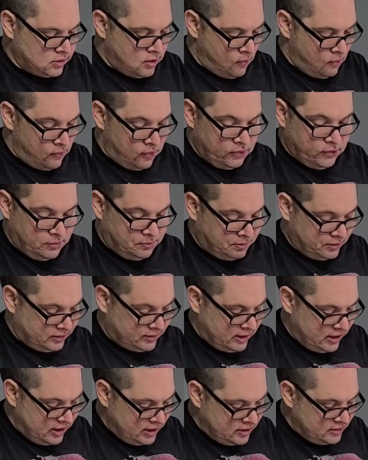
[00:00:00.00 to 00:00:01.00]
Oh no,
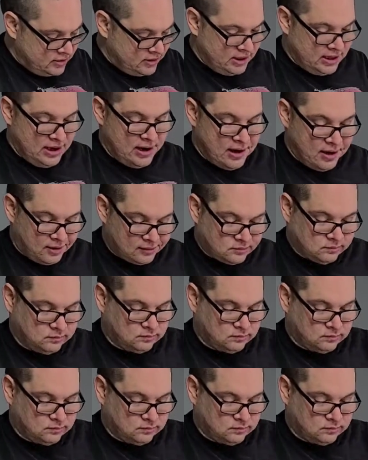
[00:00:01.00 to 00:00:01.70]
potato in it.